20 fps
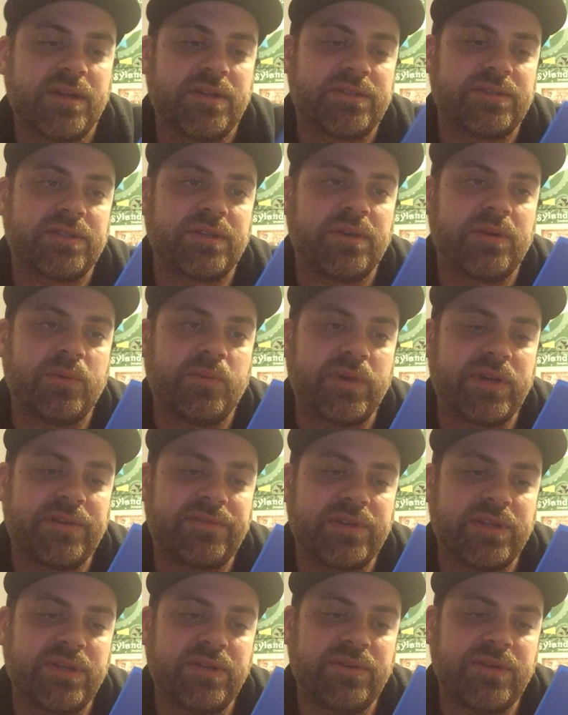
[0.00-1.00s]
So
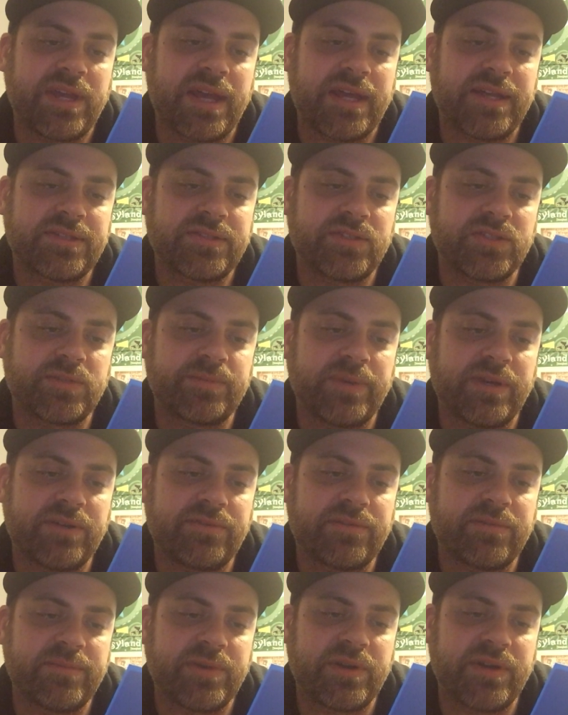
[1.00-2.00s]
whenever you cast a
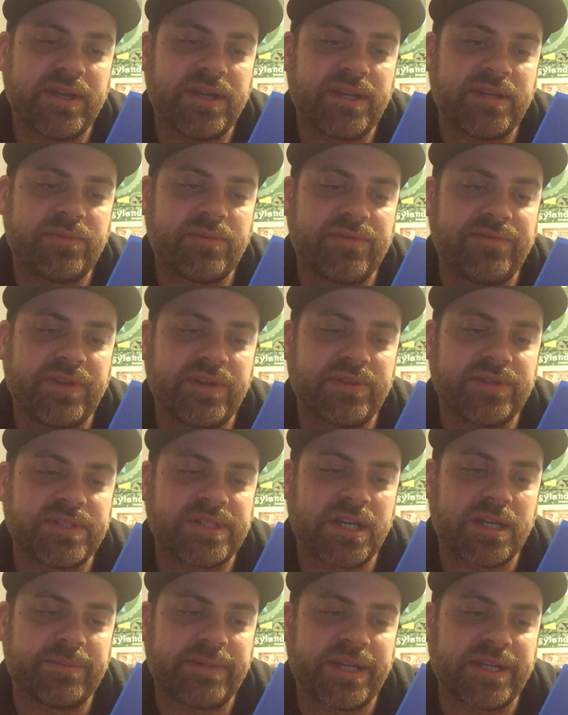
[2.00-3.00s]
spell from your hand, reveal the
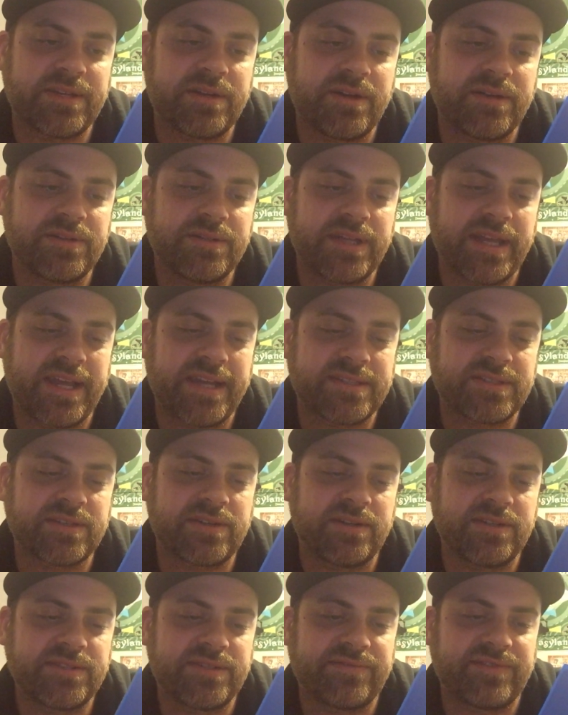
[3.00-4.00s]
top X
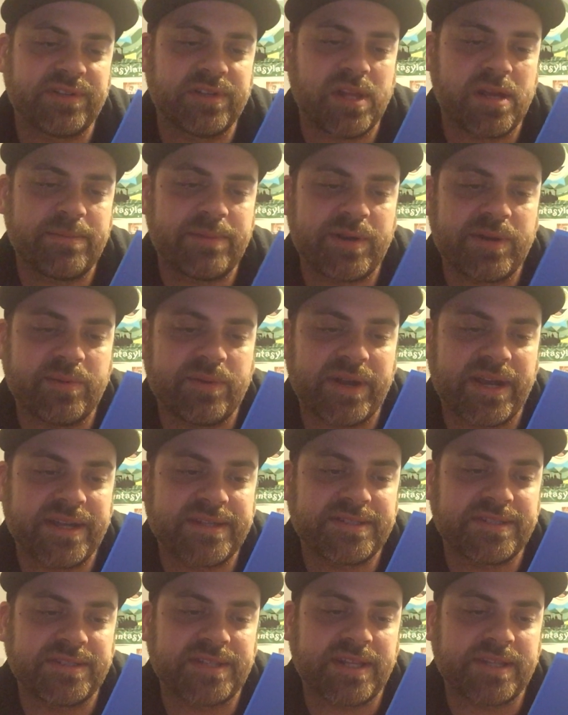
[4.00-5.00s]
cards of your library, where
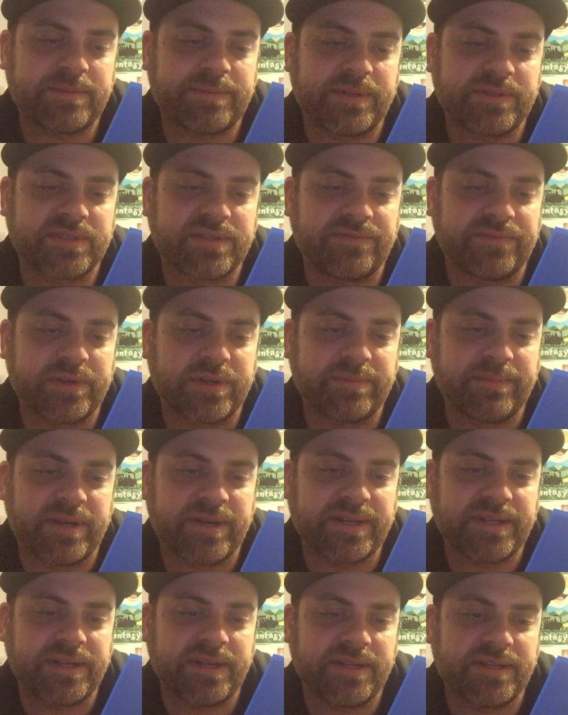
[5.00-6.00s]
X is that spell's converted
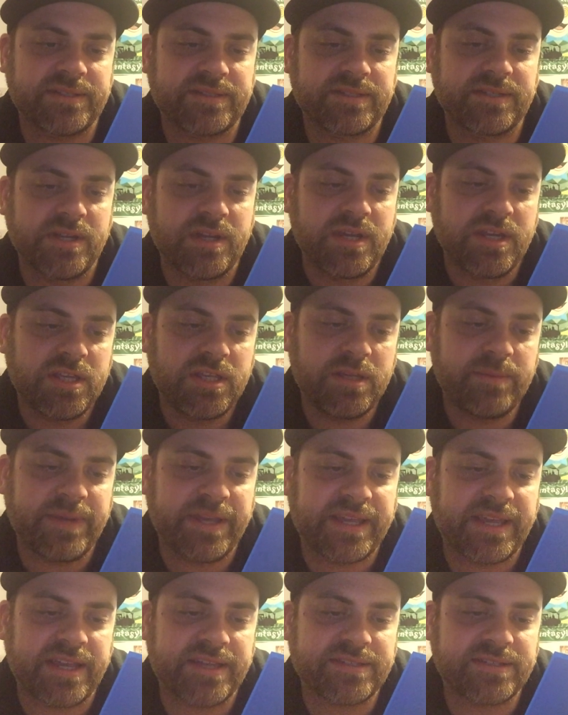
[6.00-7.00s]
mana cost. You
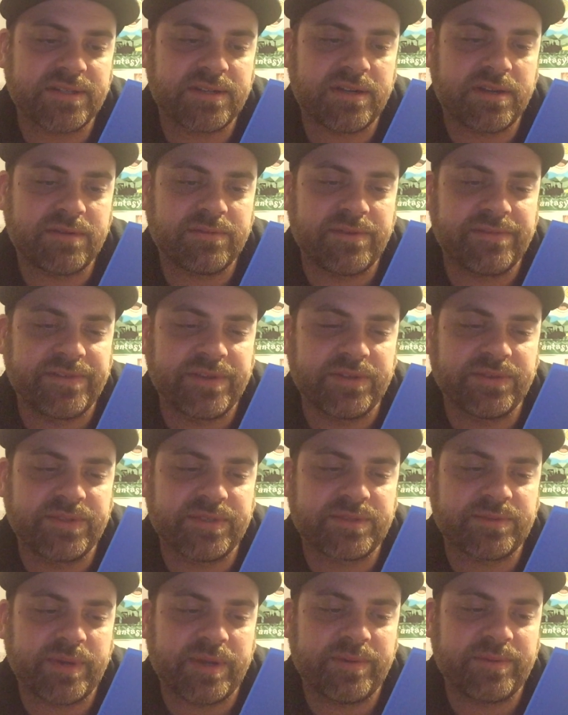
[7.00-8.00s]
may cast a card revealed
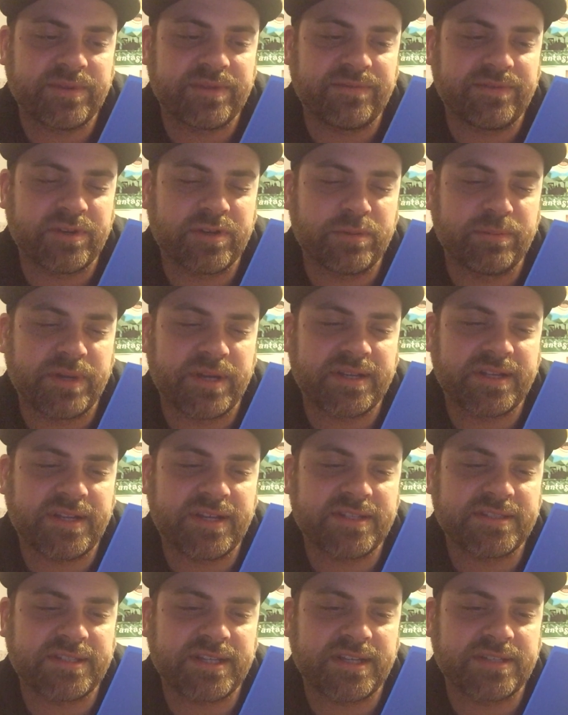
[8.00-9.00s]
this way with converted mana
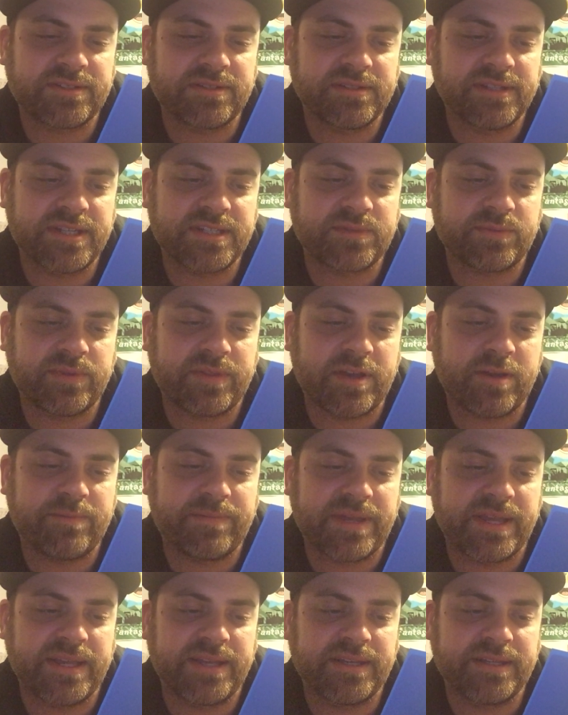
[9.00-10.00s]
cost X or less
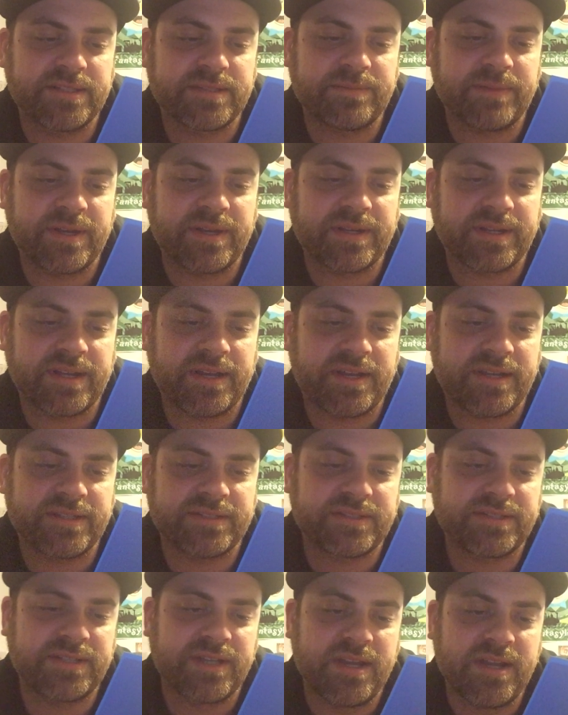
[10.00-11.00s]
without paying its mana
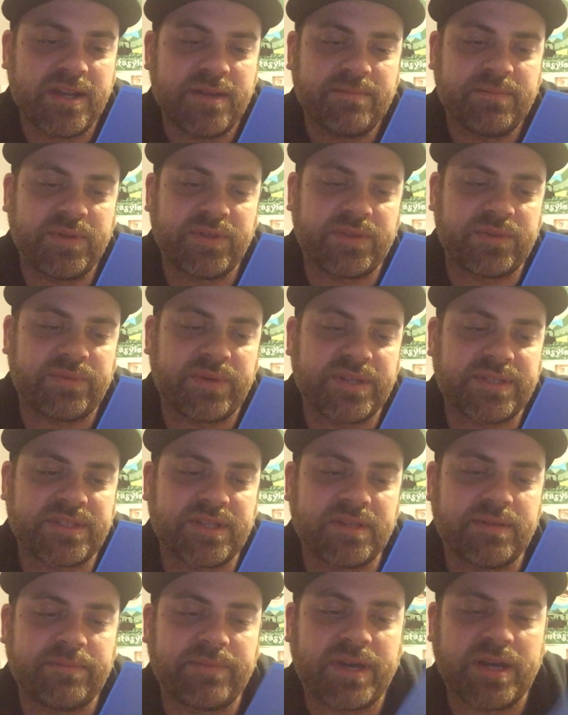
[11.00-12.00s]
cost. Put the
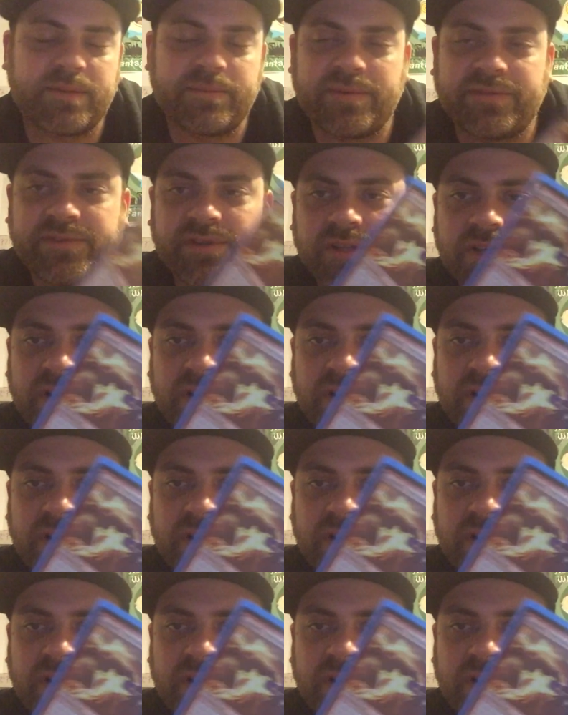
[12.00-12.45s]
rest on the bottom of